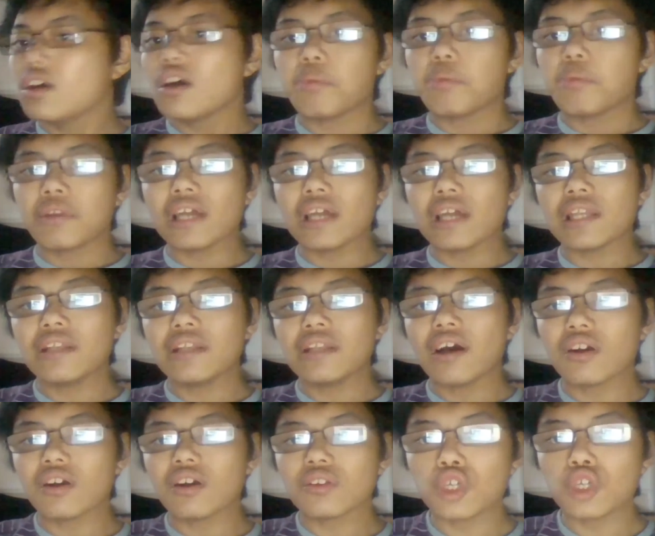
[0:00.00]
But then they
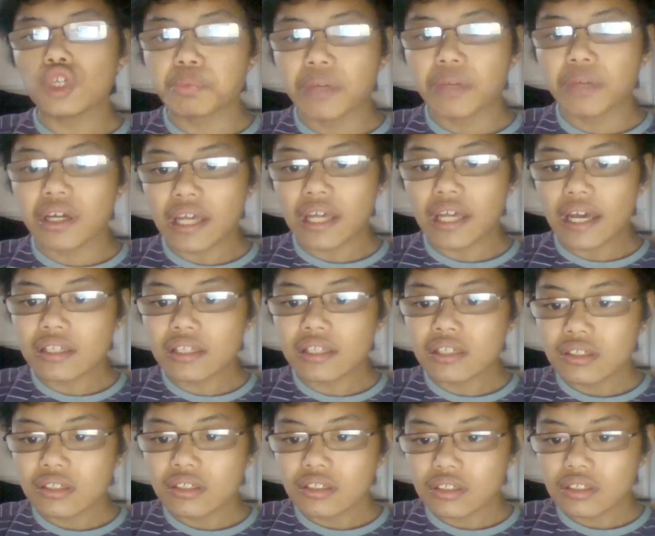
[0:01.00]
diagnosed me
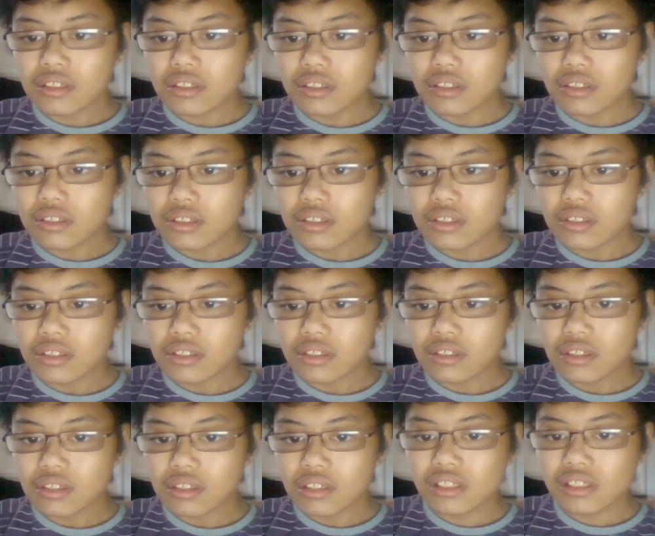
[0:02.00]
again,
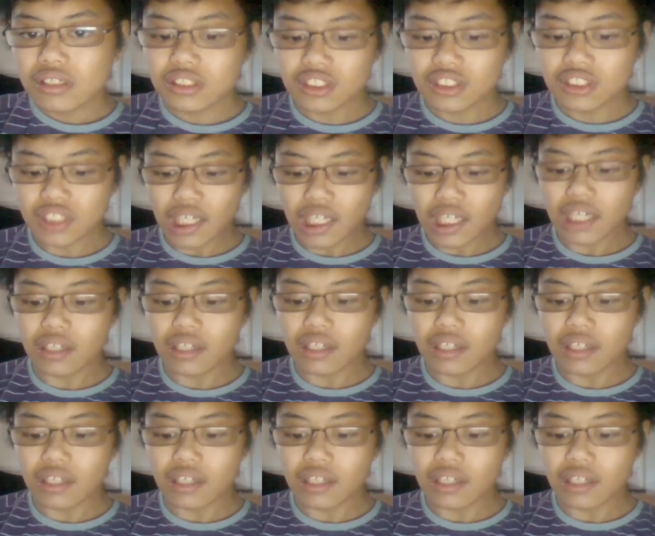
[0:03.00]
saying